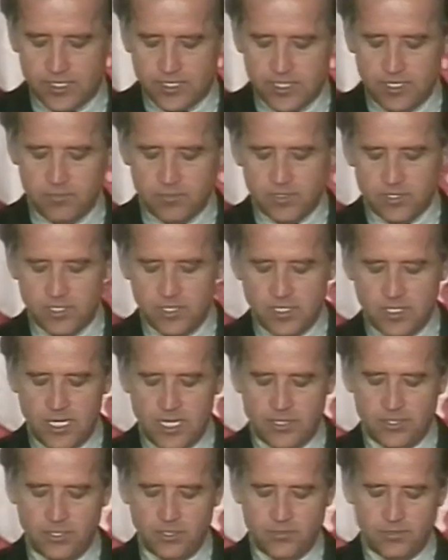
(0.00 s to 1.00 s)
him did
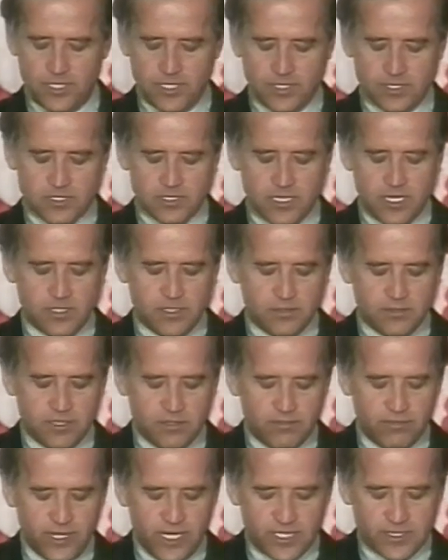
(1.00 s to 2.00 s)
not know the intent of the
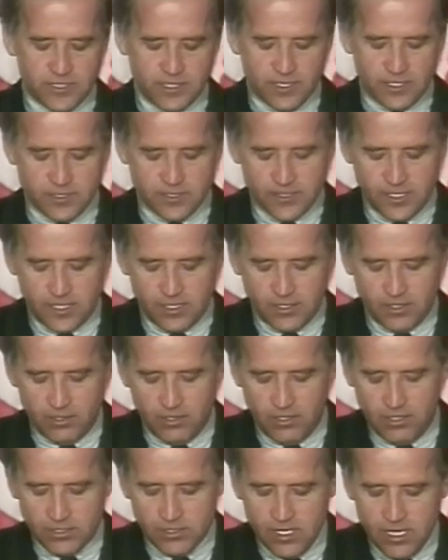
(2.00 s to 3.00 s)
advice and consent
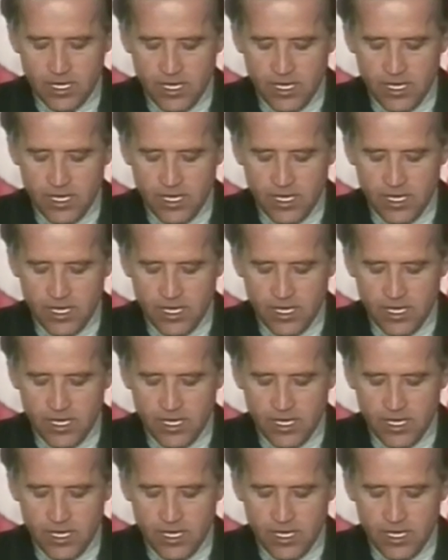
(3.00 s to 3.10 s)
clause,